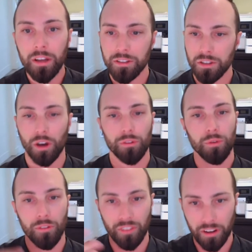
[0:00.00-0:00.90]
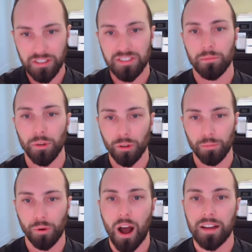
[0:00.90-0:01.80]
So you go through a very similar
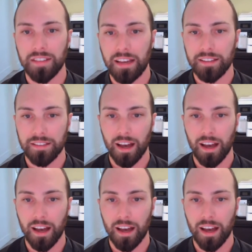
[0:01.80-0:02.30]
process